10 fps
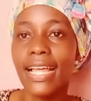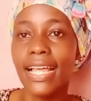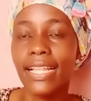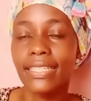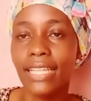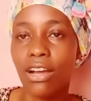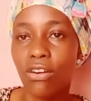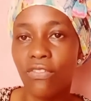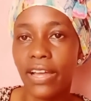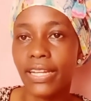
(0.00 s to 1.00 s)
the
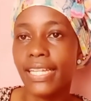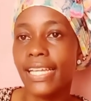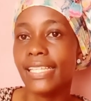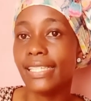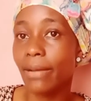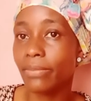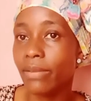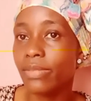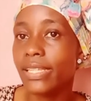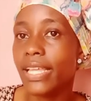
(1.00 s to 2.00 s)
ovary, sometimes
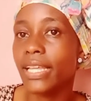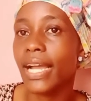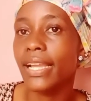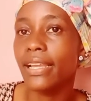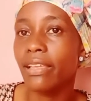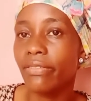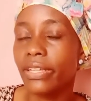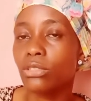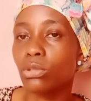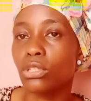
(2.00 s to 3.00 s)
they can leave it with
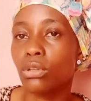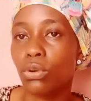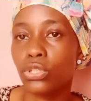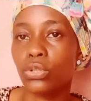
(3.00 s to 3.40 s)
caution.